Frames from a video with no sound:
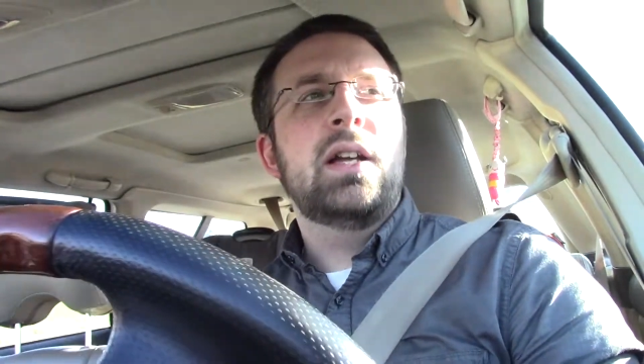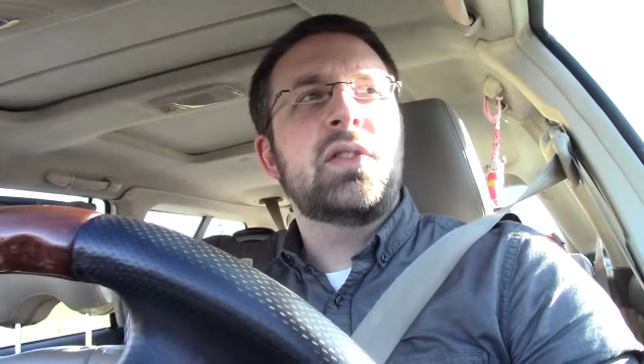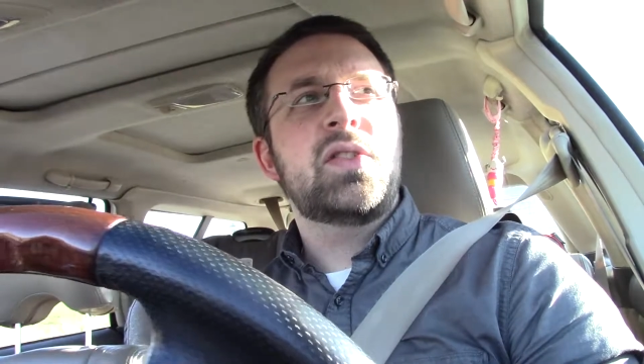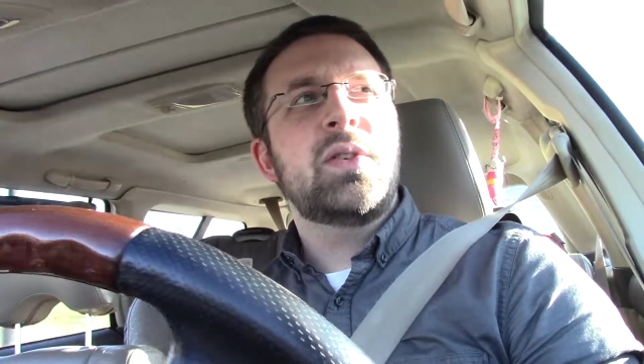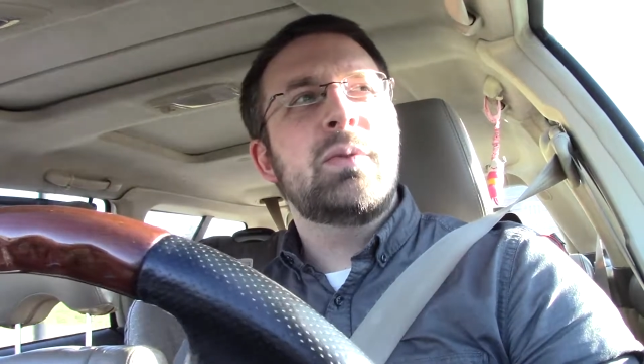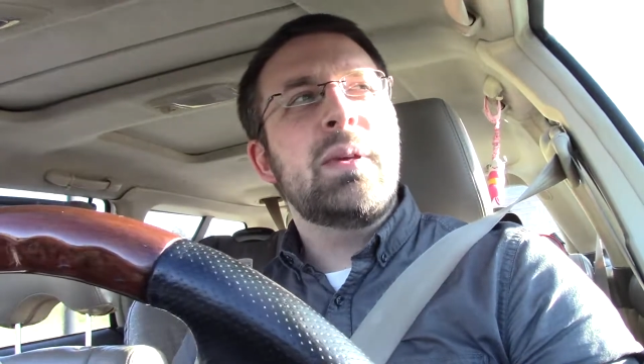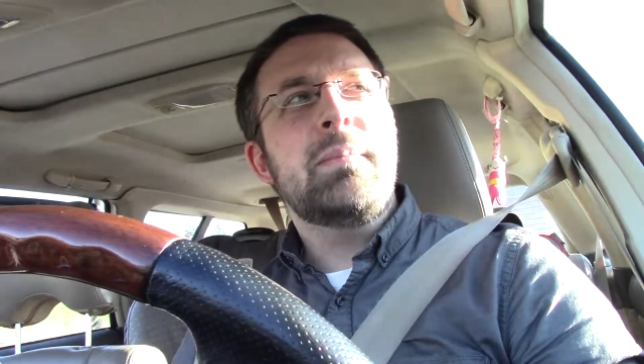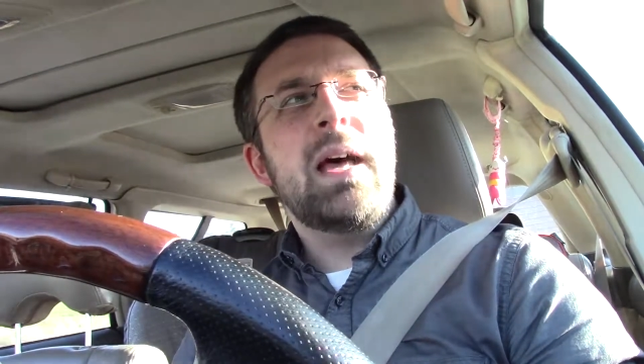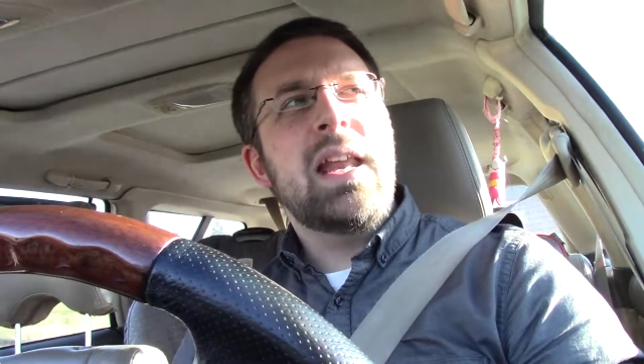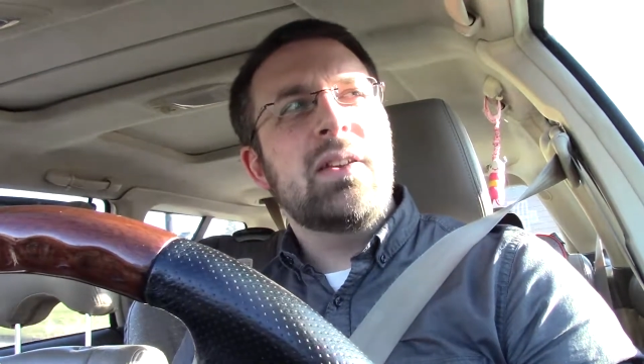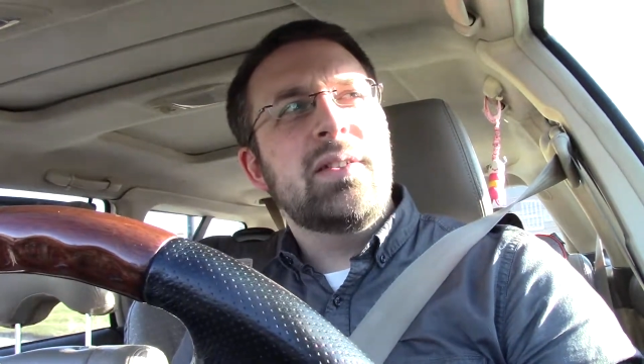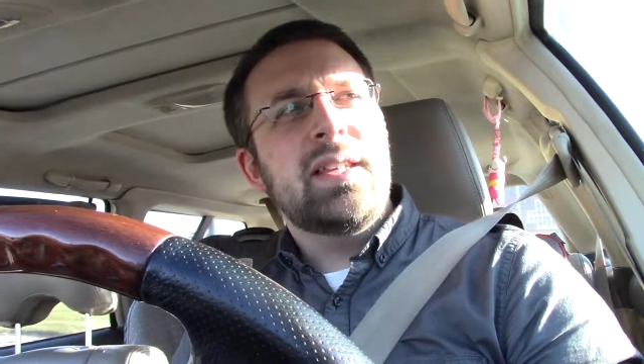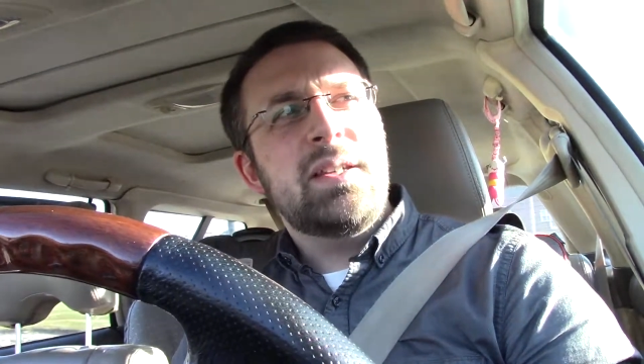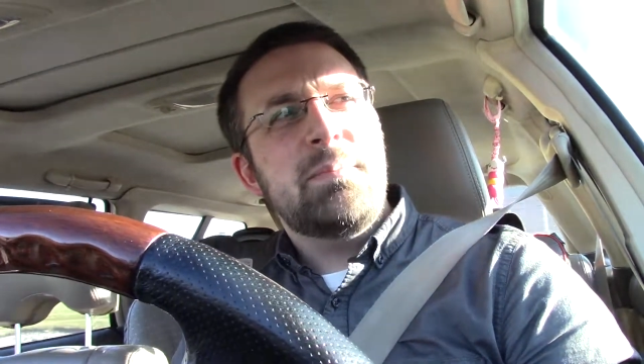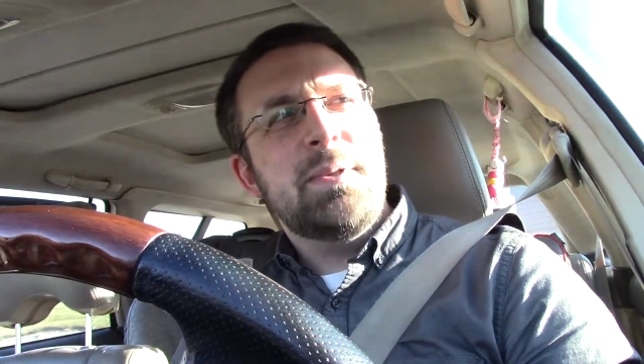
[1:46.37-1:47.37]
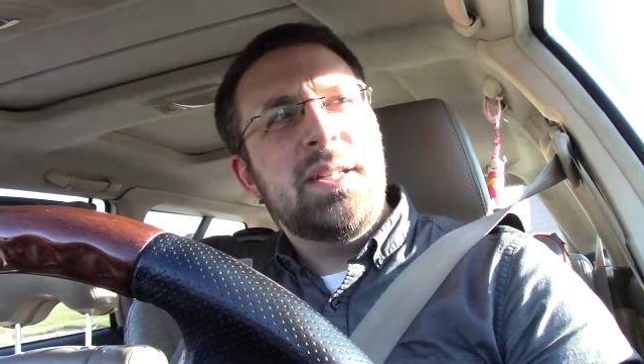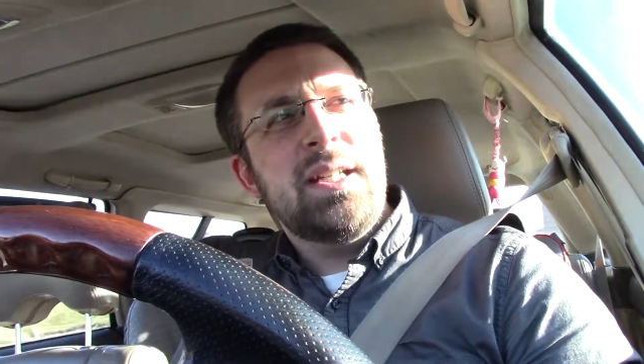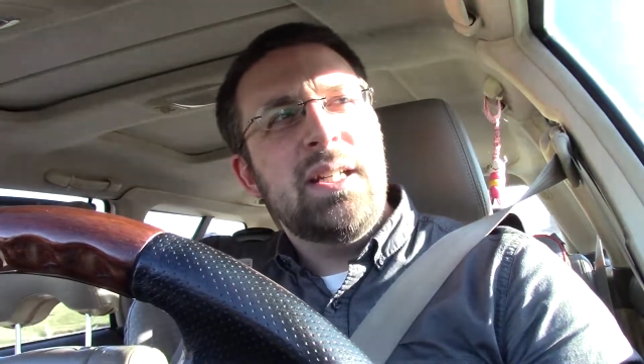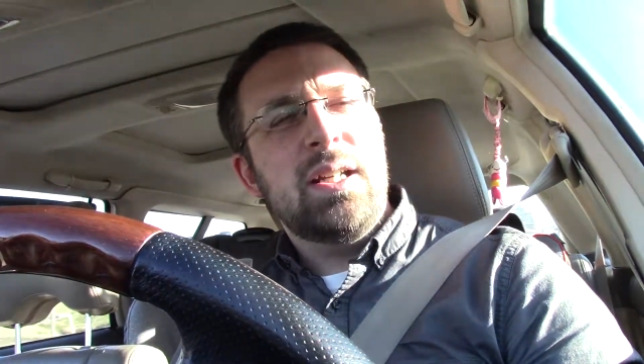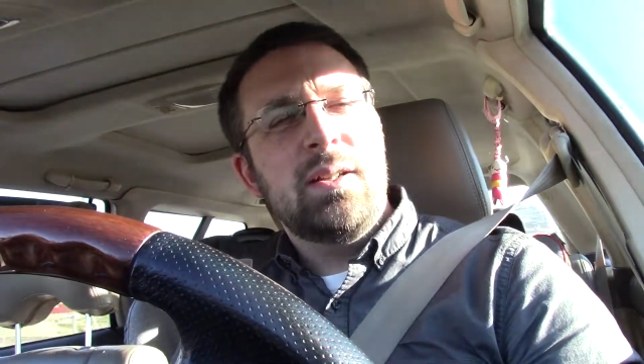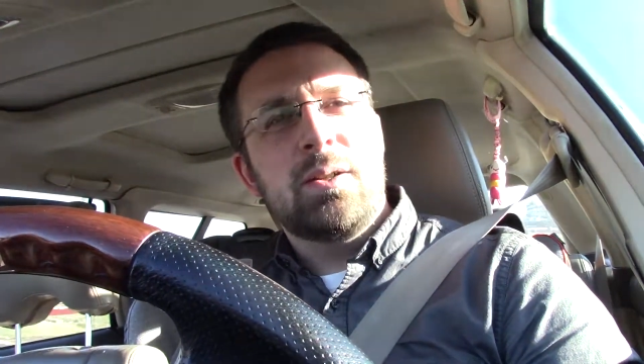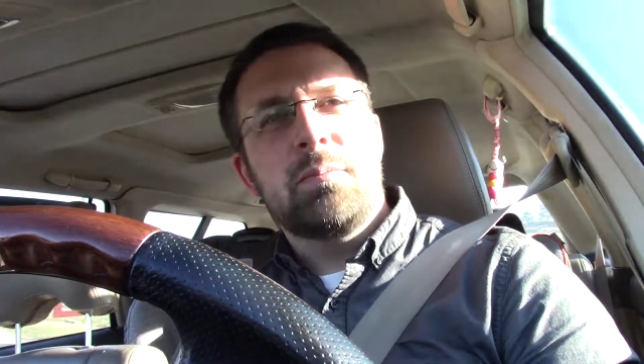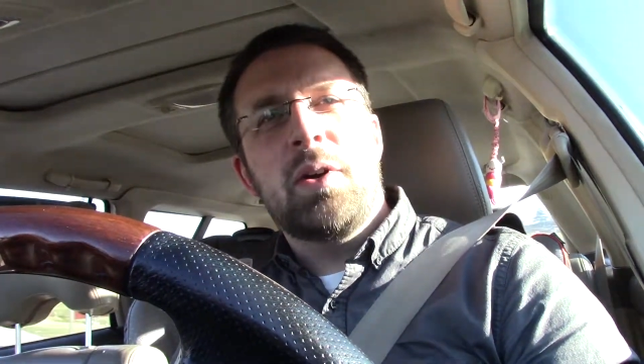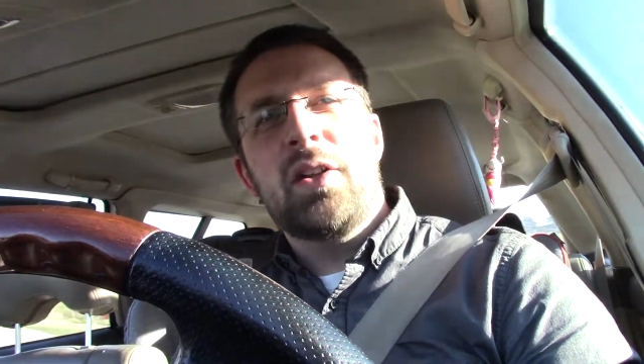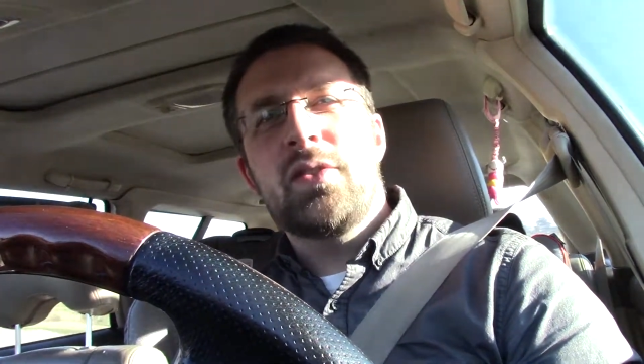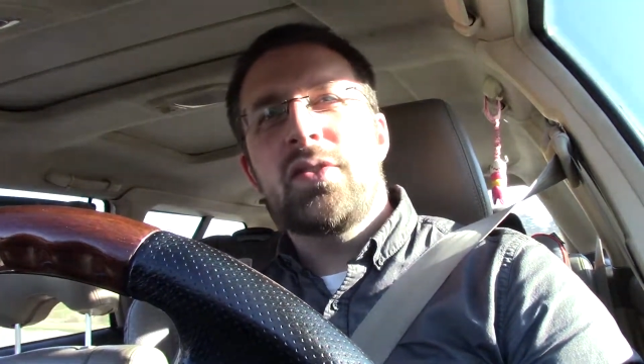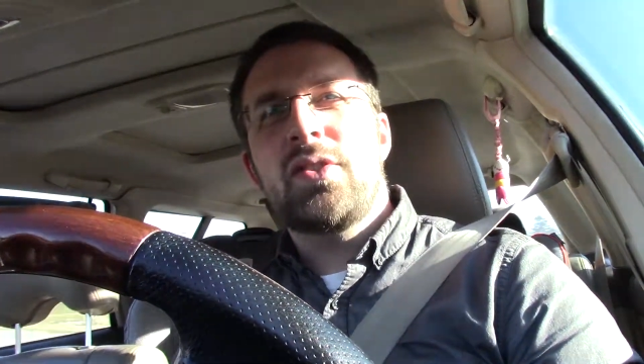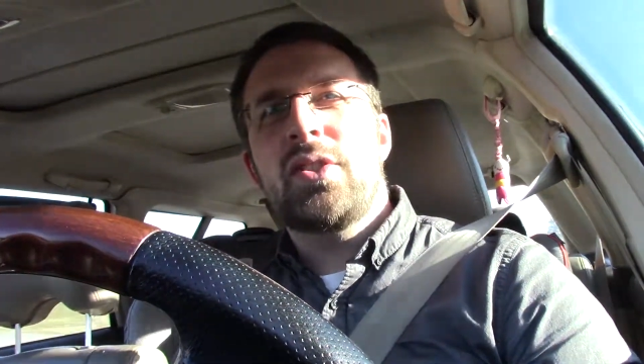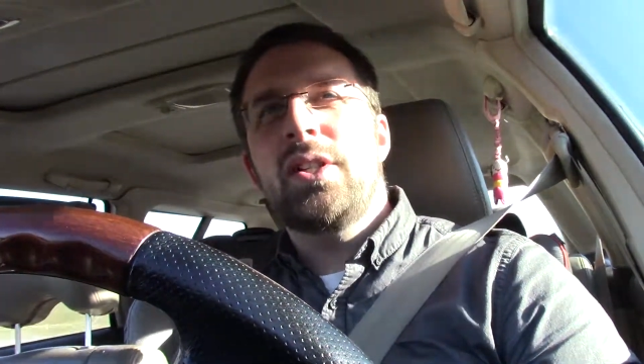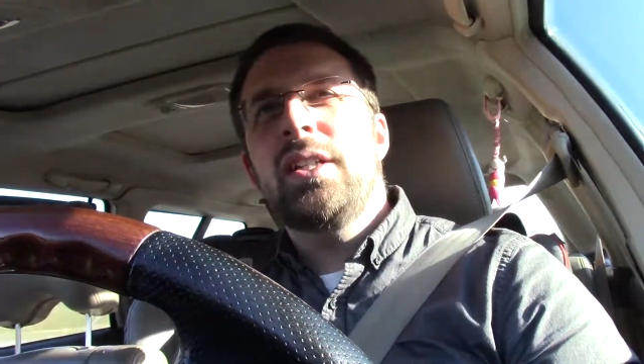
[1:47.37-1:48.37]
So we battled this particular
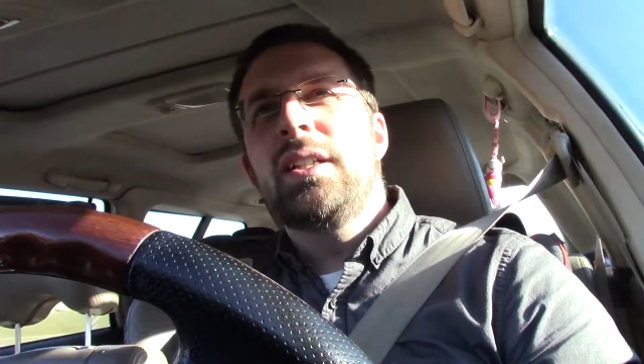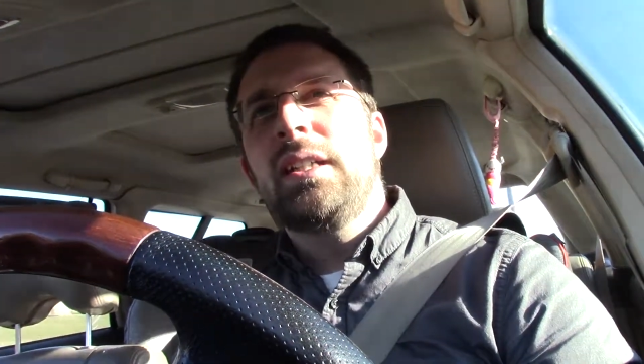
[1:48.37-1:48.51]
monster.